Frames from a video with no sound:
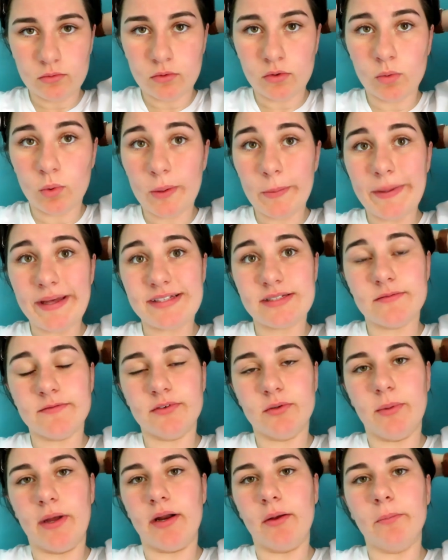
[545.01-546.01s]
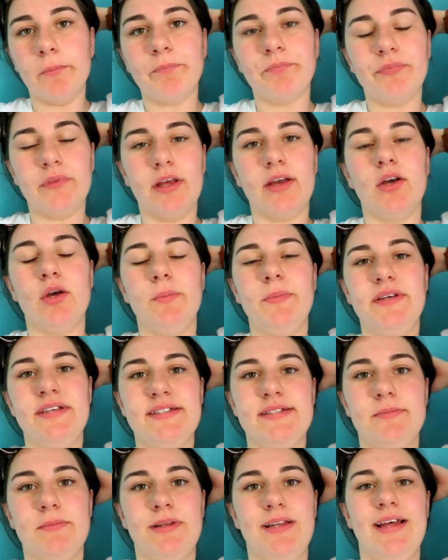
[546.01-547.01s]
well, what makes them feel better. It could be as
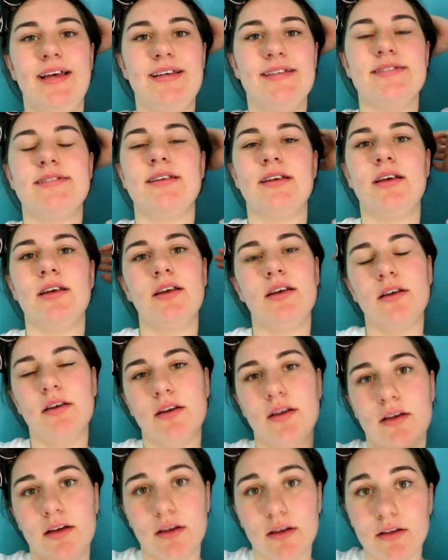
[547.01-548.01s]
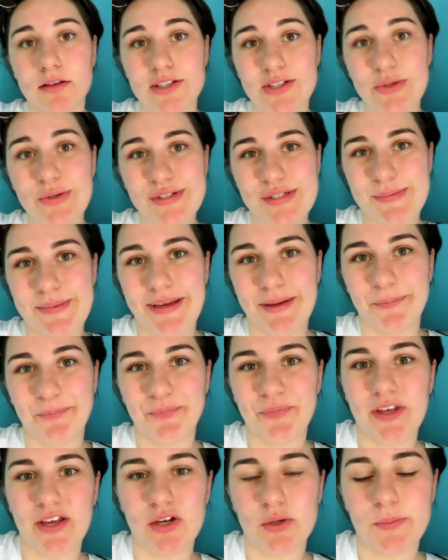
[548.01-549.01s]
simple as, talk to me.
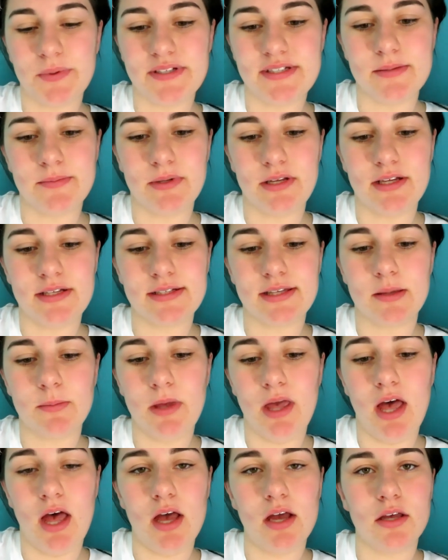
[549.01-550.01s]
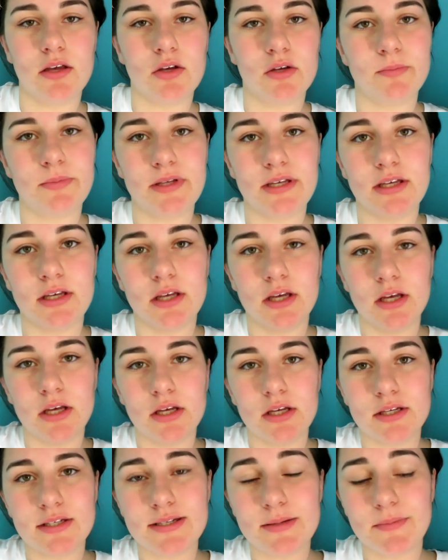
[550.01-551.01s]
It could be as simple as, give me a hug. It could be
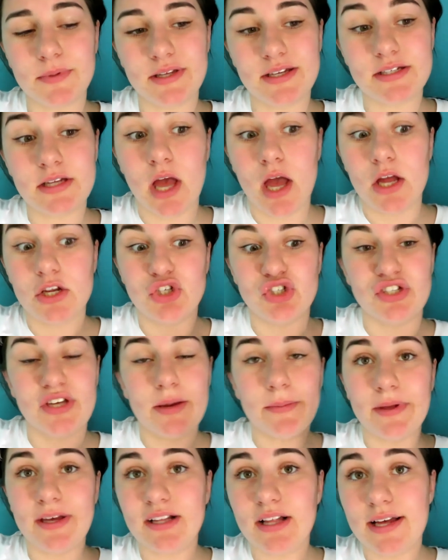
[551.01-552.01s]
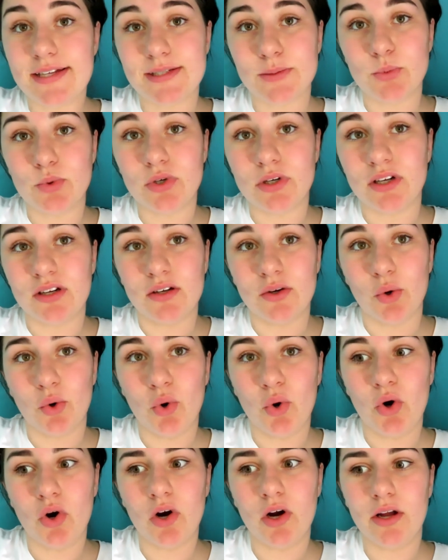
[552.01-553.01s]
simple as, just get me a glass of water.
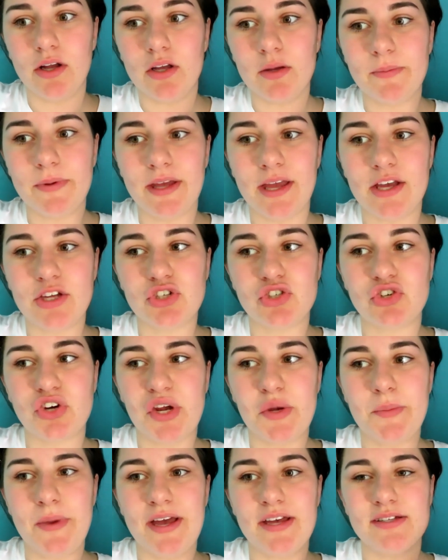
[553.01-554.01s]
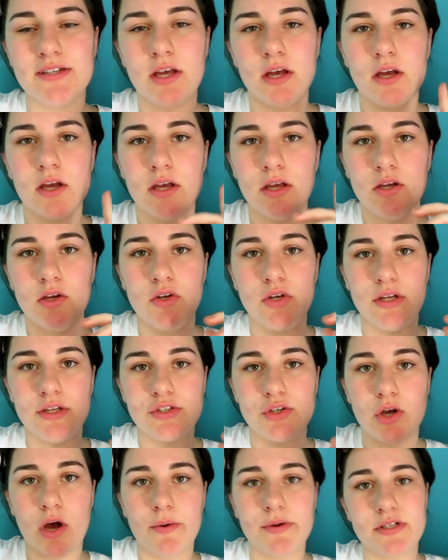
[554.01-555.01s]
Or it could be extreme as, you need
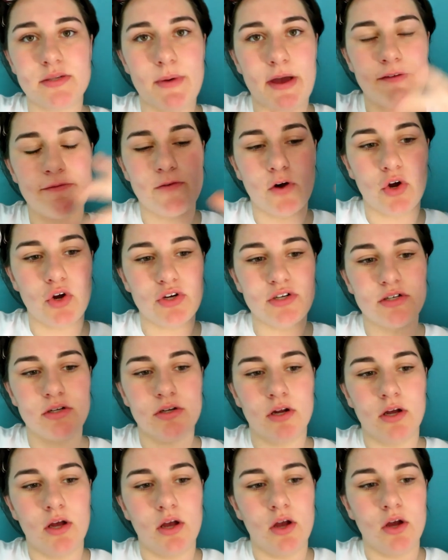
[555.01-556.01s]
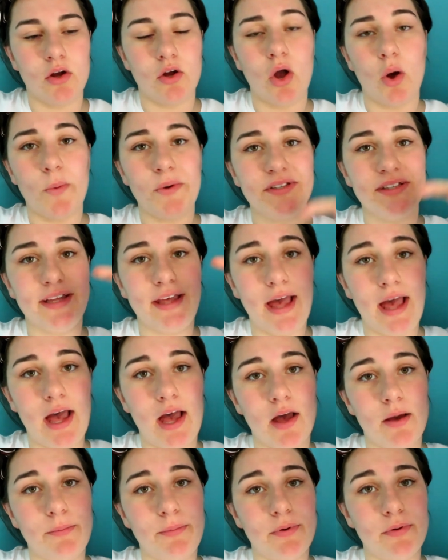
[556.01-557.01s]
to go into my phone, go on the
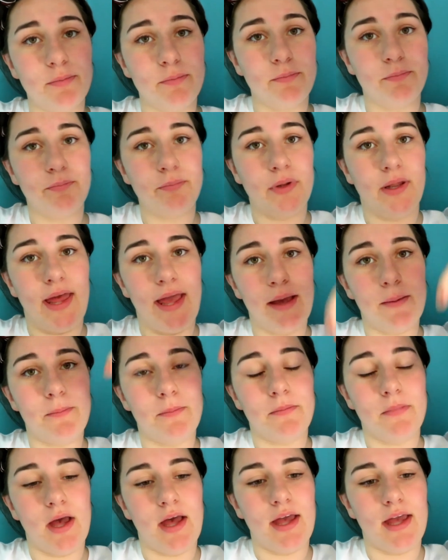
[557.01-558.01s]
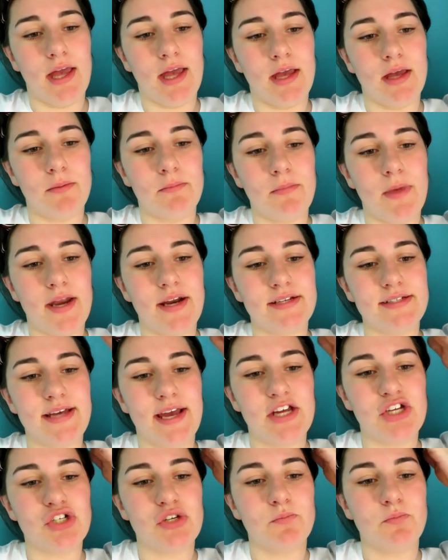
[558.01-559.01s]
app, play a
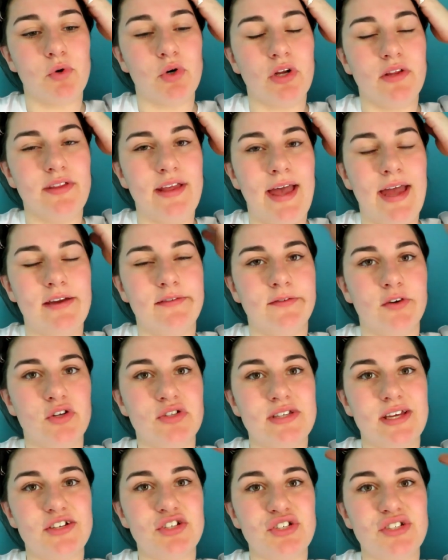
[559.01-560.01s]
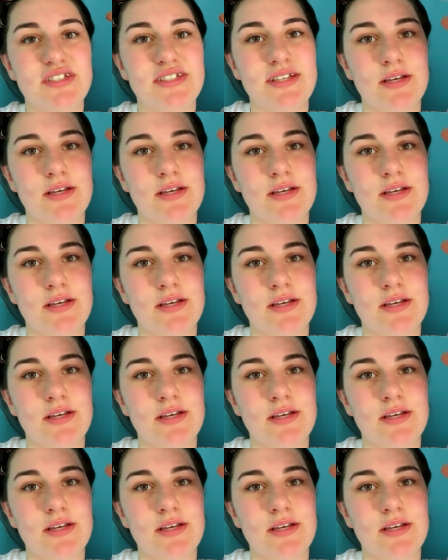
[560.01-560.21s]
meditation, put on the headphones, and just